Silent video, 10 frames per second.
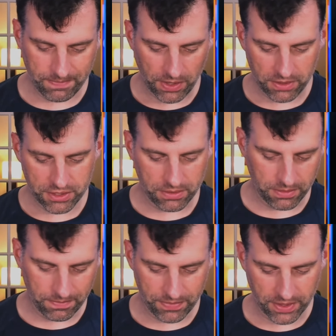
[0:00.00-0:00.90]

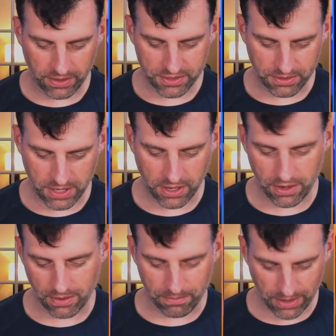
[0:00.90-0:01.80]
Also, they're also here. You
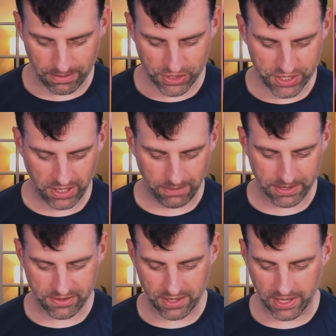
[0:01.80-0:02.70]
can pretty much tell
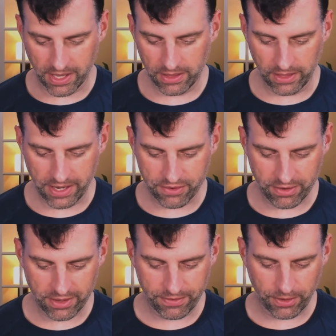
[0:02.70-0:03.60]
because the light
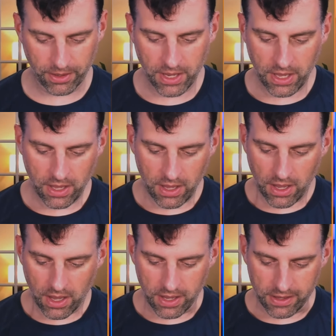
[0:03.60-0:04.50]
transfer
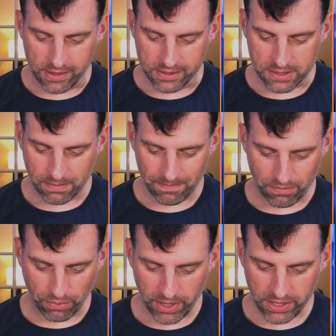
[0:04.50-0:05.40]
is
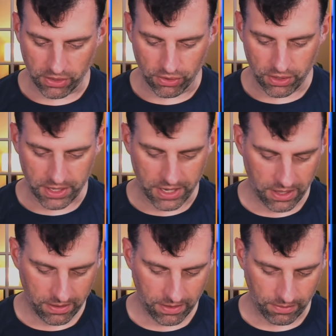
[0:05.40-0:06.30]
really good
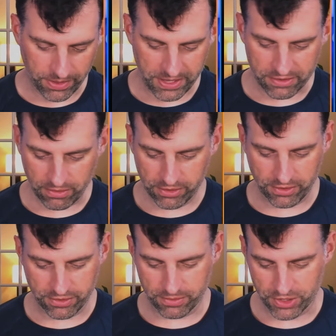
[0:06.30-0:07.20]
with these crystal
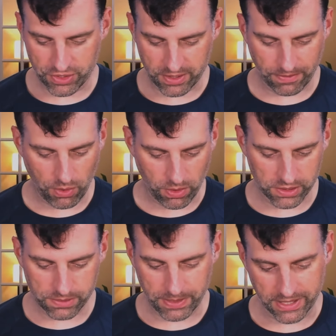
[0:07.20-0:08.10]
switches, of course,
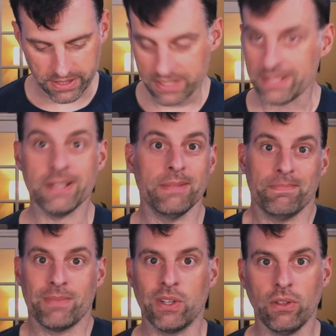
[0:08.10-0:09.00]
because they're
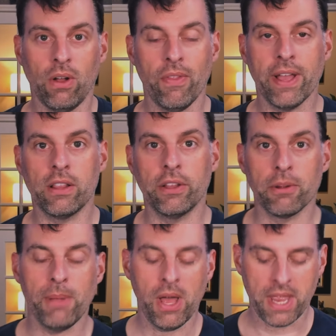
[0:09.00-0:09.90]
all that clear
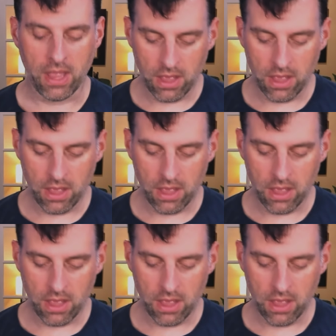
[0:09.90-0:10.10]
body.